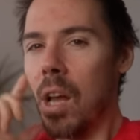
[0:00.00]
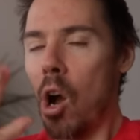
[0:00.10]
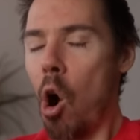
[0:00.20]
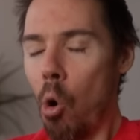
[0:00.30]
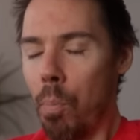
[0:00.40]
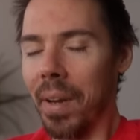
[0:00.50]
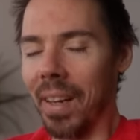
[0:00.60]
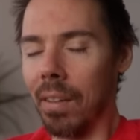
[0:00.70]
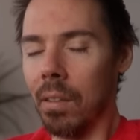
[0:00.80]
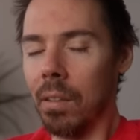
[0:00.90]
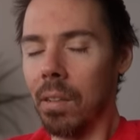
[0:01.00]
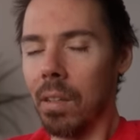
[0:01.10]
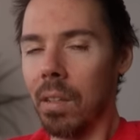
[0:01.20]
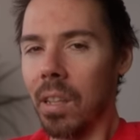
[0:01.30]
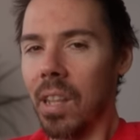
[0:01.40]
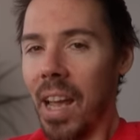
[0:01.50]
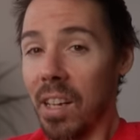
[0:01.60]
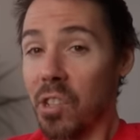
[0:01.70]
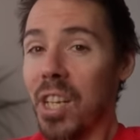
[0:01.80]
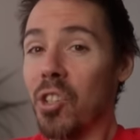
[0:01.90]
hoping that the
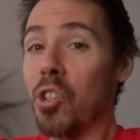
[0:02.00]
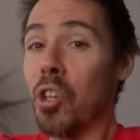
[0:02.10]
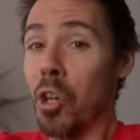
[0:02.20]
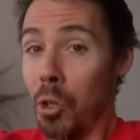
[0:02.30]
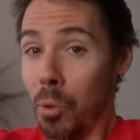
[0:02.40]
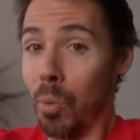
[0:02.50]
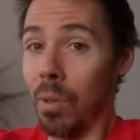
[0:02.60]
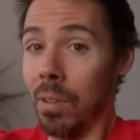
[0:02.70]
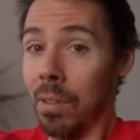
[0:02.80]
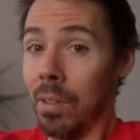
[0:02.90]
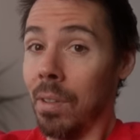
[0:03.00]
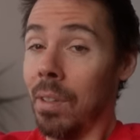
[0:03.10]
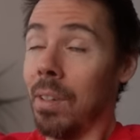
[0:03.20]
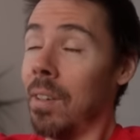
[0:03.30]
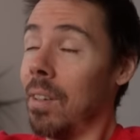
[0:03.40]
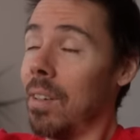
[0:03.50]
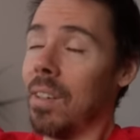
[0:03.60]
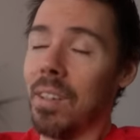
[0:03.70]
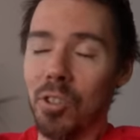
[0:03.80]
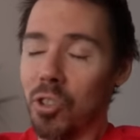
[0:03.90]
XH2
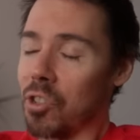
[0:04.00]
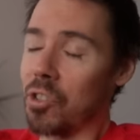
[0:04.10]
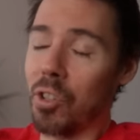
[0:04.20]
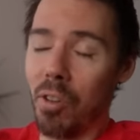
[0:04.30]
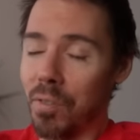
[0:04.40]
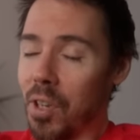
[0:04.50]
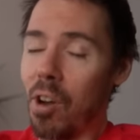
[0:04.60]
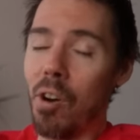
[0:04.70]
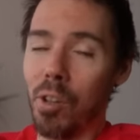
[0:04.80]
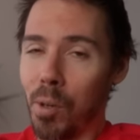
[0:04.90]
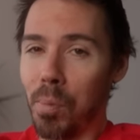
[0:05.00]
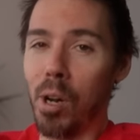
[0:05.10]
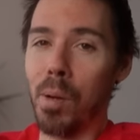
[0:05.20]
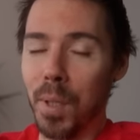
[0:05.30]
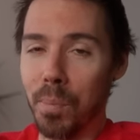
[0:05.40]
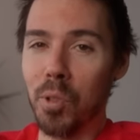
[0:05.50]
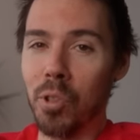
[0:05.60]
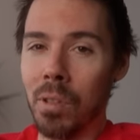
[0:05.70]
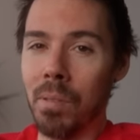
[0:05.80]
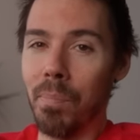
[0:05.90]
just solves all our problems.
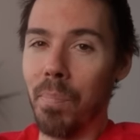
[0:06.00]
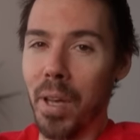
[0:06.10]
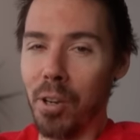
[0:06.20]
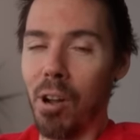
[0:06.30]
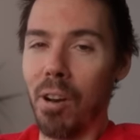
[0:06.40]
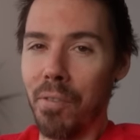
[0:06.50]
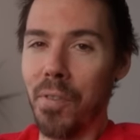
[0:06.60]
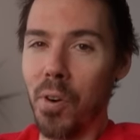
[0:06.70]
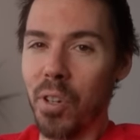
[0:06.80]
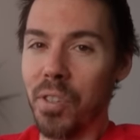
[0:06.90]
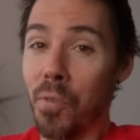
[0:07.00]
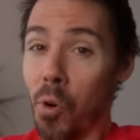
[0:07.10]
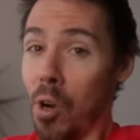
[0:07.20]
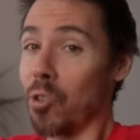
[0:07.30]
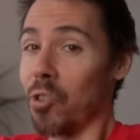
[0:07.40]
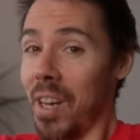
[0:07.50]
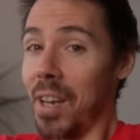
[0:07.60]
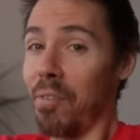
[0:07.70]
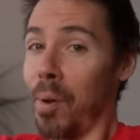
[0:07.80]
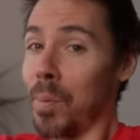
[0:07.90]
Better autofocus,
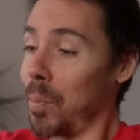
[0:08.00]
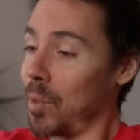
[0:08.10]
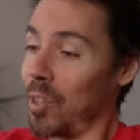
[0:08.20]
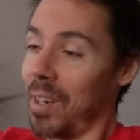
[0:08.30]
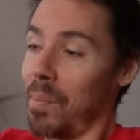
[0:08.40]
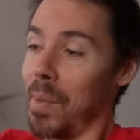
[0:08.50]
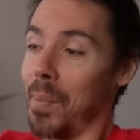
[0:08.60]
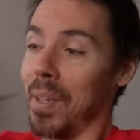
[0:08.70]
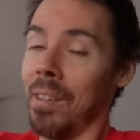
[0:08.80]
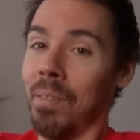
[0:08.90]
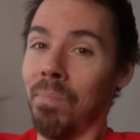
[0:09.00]
480 frames per second maybe.